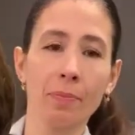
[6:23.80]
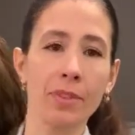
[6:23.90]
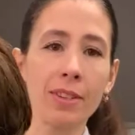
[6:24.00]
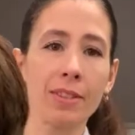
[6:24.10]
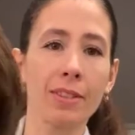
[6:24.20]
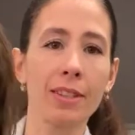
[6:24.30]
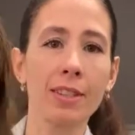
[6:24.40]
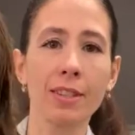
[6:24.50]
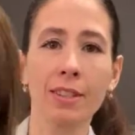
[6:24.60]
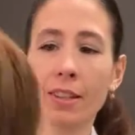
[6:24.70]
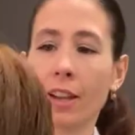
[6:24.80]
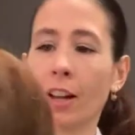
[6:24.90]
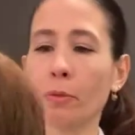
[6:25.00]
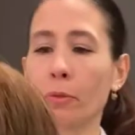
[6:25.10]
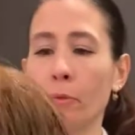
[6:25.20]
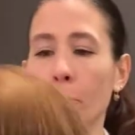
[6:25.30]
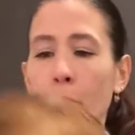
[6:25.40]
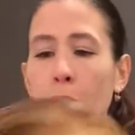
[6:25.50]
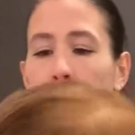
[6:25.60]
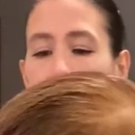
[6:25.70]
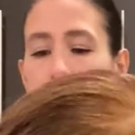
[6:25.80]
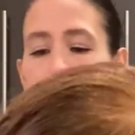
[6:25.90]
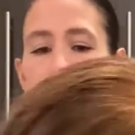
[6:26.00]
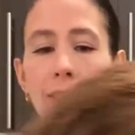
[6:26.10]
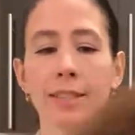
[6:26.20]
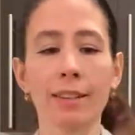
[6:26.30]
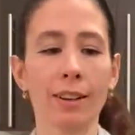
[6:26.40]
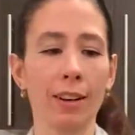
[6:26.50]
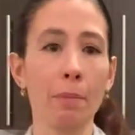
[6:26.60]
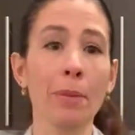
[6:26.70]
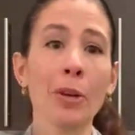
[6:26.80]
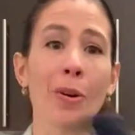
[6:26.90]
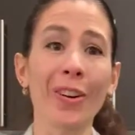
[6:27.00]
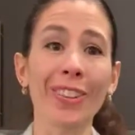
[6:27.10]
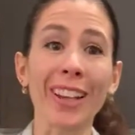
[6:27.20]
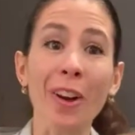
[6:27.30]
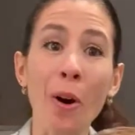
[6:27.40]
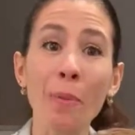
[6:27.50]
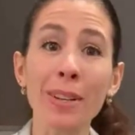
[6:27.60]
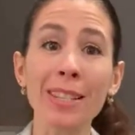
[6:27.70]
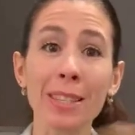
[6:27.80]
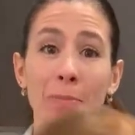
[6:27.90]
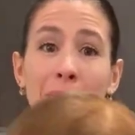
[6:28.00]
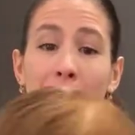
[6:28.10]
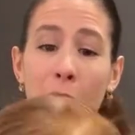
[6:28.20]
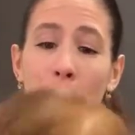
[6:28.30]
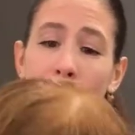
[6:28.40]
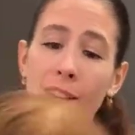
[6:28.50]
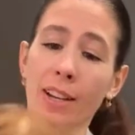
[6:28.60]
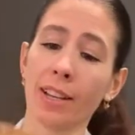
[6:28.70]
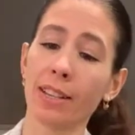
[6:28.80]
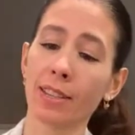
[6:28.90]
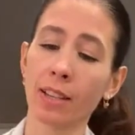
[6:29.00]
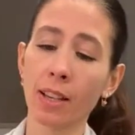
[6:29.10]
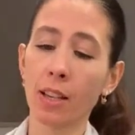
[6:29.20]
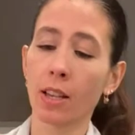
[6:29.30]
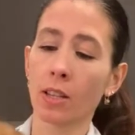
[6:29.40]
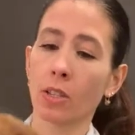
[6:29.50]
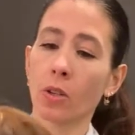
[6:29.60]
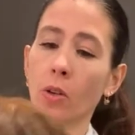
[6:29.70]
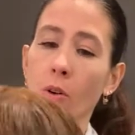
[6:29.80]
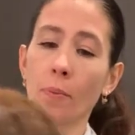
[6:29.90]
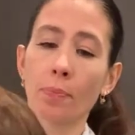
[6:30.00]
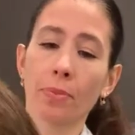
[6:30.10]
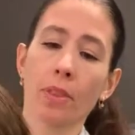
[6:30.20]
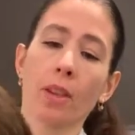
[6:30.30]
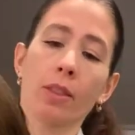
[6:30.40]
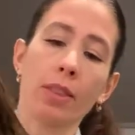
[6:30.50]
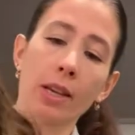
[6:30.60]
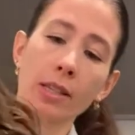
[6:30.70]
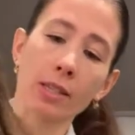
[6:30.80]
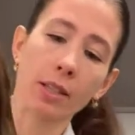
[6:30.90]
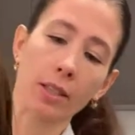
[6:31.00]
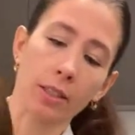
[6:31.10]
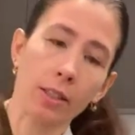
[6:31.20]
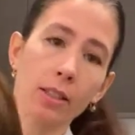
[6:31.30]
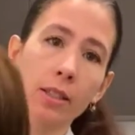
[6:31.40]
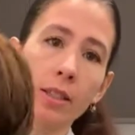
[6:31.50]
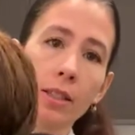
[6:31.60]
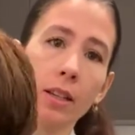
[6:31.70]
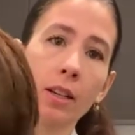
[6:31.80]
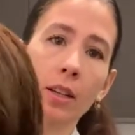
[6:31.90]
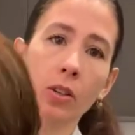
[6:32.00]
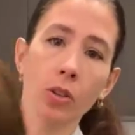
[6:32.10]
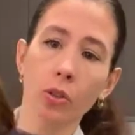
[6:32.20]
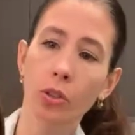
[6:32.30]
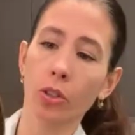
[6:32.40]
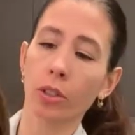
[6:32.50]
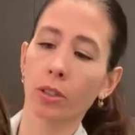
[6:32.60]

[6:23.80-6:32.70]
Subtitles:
Is this helpful for you? If it is, let me know on the comments below, guys. So that's it. This is a good